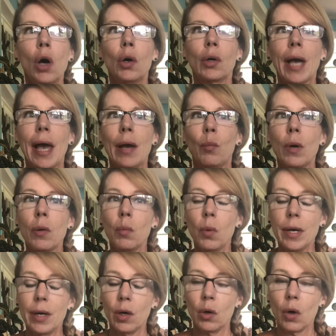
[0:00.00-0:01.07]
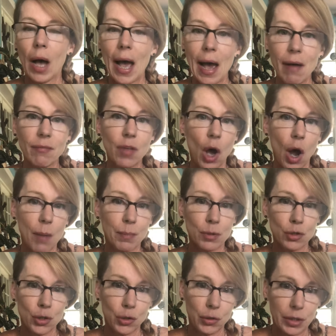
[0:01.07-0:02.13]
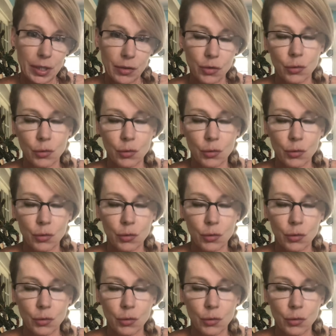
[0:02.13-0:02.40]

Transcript: Okay, we will have the opportunity